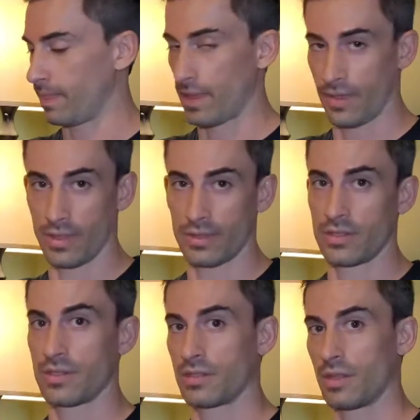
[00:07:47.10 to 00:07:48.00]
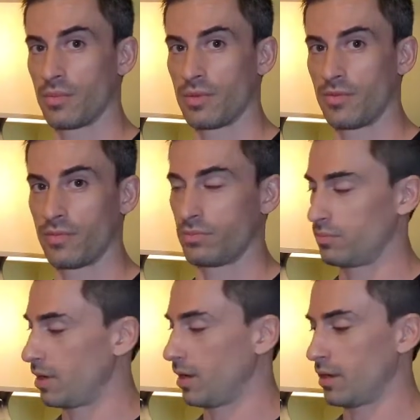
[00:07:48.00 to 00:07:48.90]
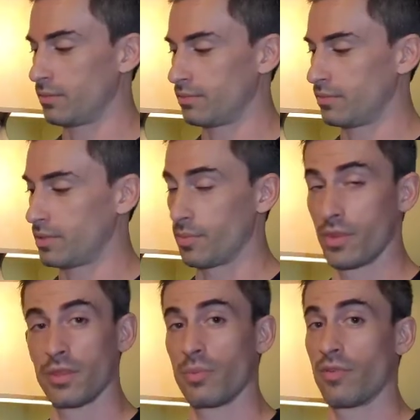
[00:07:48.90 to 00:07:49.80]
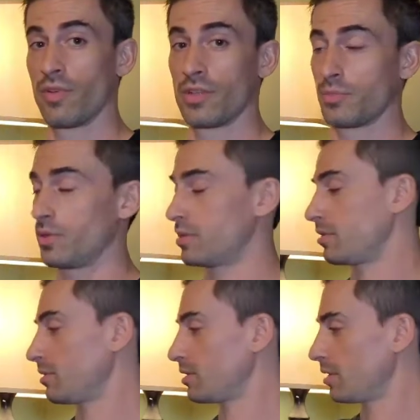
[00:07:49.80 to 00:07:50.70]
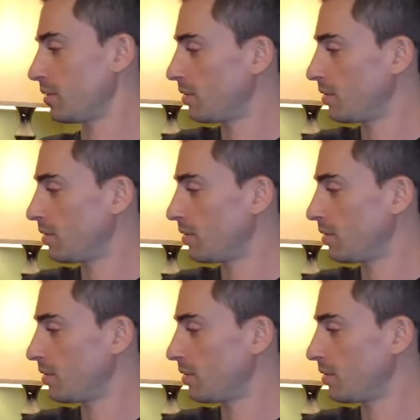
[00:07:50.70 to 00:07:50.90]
I think this is going to be something that prevents blisters. So